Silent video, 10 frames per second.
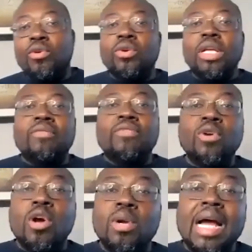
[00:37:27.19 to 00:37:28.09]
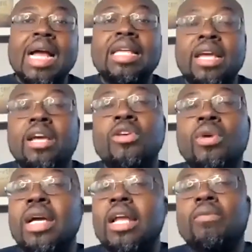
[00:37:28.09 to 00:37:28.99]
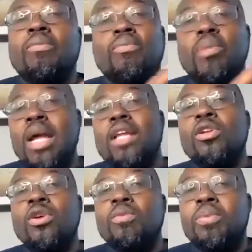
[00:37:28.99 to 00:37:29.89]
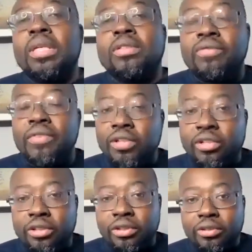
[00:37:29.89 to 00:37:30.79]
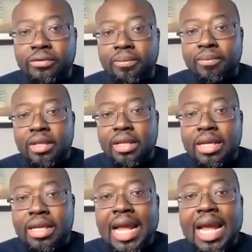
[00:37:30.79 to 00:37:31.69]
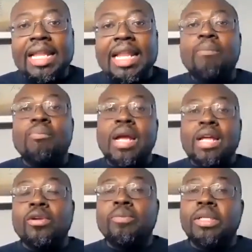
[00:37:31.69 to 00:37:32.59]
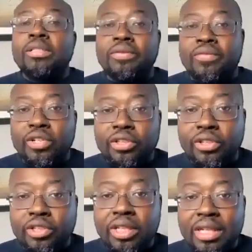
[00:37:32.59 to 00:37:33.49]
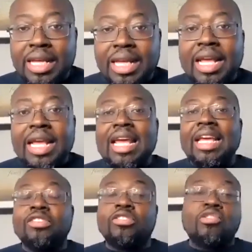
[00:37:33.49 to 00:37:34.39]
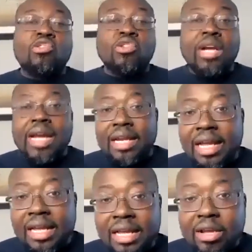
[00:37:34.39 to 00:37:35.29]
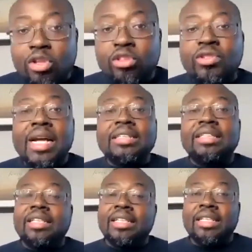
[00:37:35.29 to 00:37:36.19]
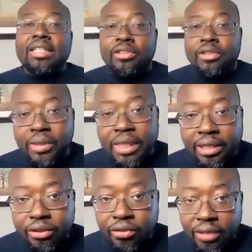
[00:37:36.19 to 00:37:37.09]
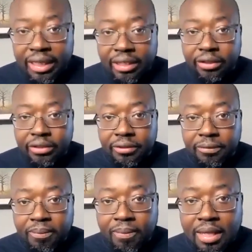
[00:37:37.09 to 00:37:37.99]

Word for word: If you if you go to IKEA, you could get a brand new piece of furniture. And that brand new piece of furniture is great. Try to sell it in 2 years, 3 years.